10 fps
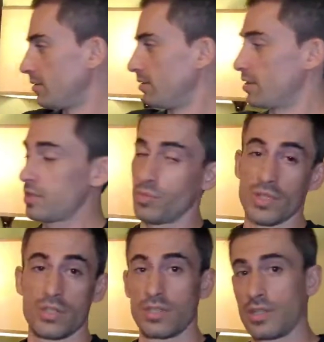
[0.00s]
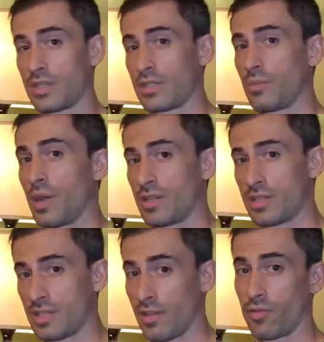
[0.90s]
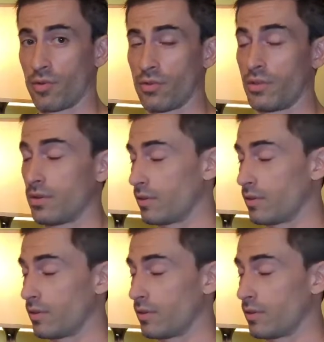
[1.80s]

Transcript: this has been suggested by several